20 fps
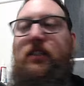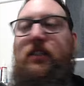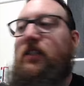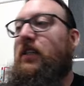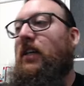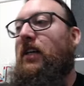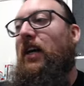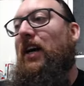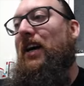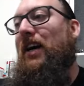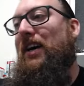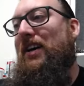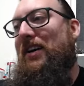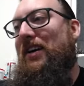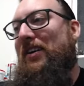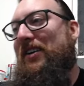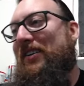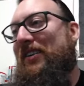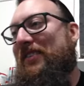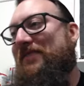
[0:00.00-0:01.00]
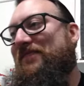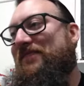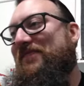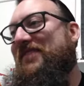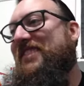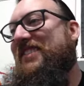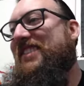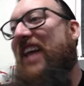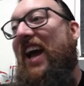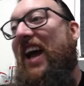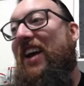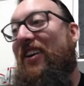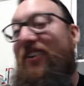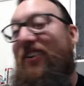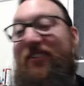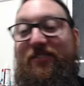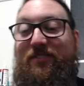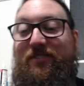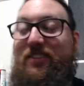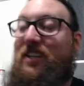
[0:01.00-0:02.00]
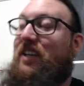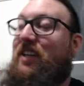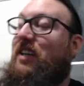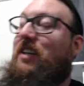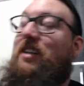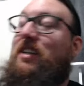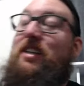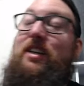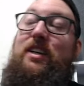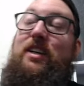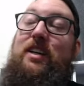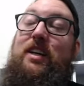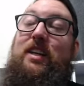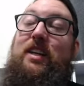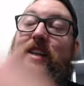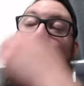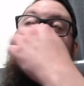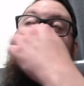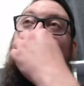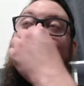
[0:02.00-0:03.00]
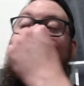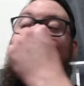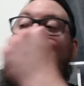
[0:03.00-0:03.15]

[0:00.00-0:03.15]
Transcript: DAO. So this is an